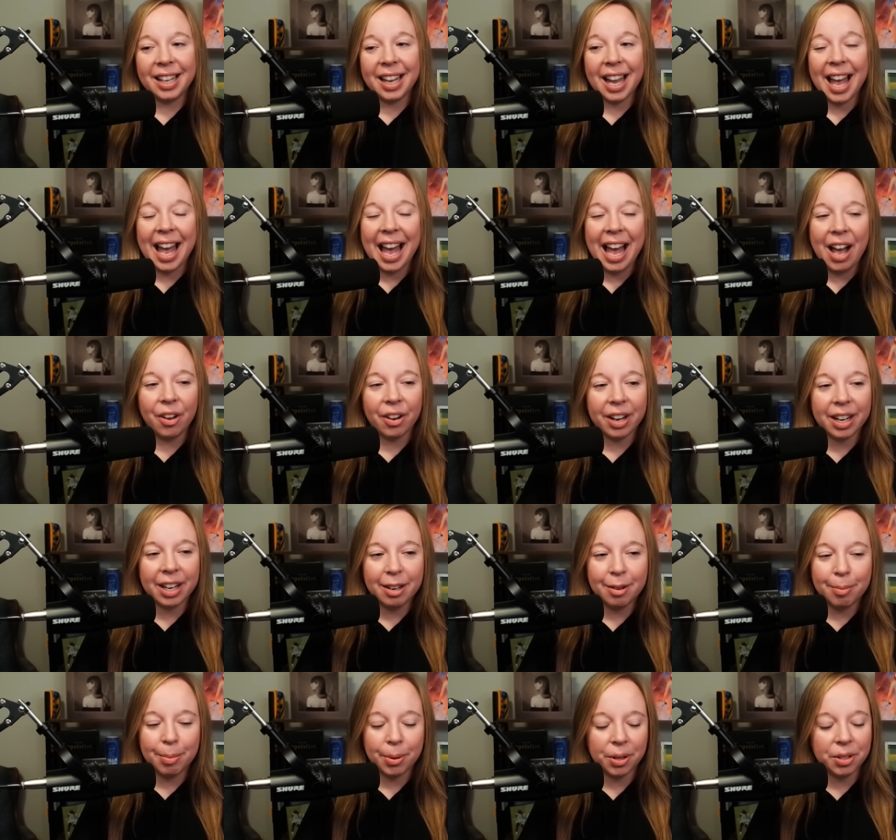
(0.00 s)
Yeah, how can
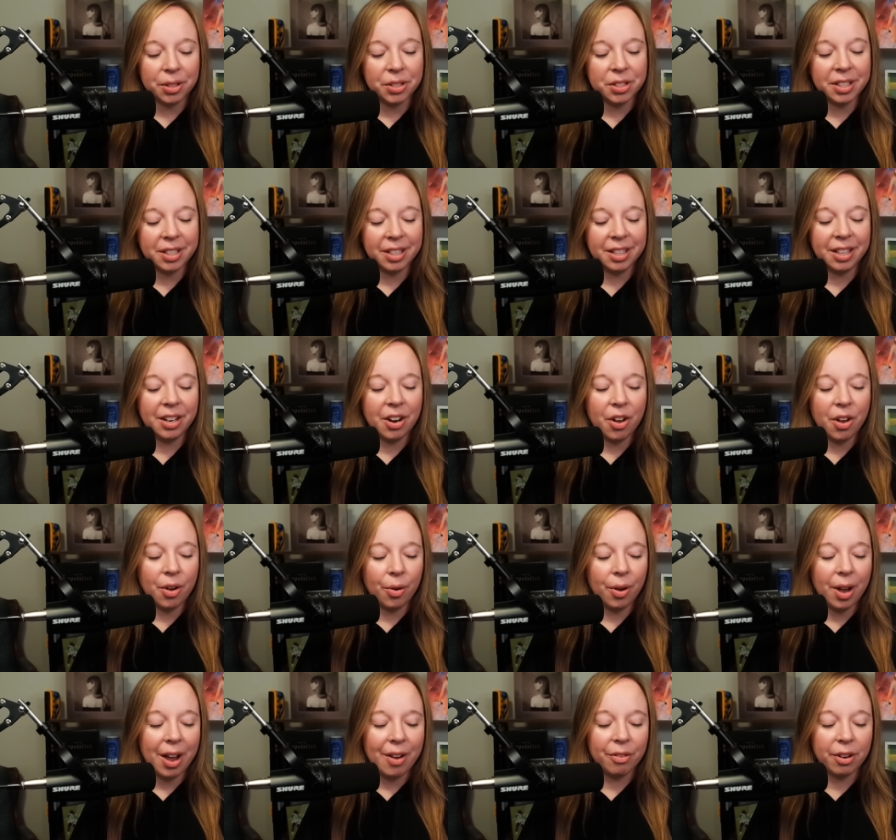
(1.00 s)
a person know
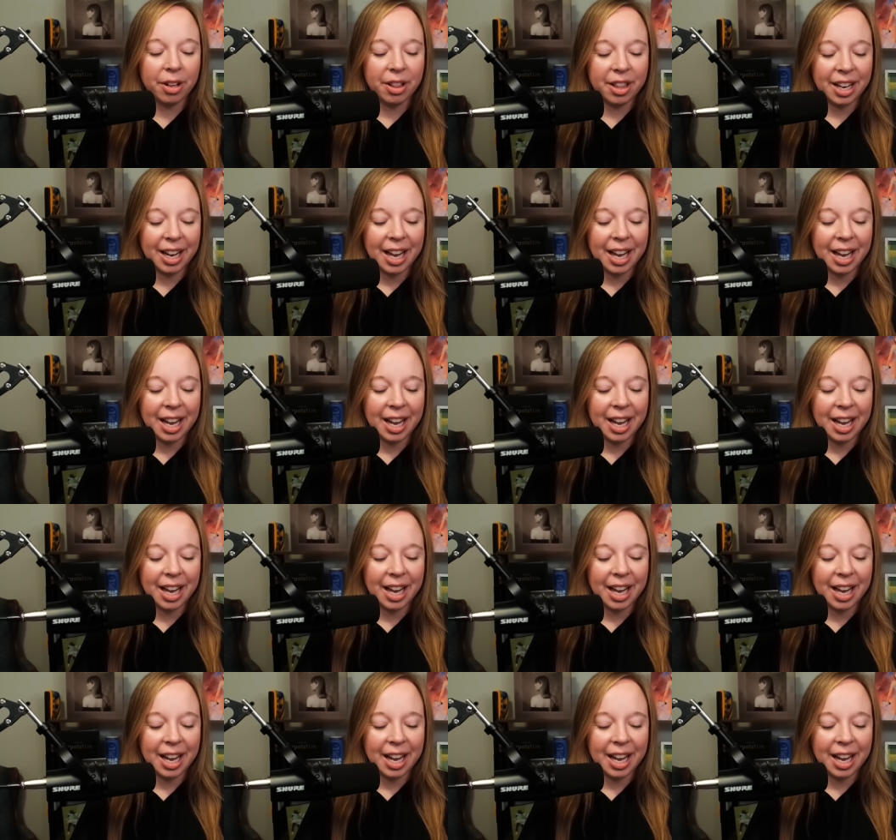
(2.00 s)
everything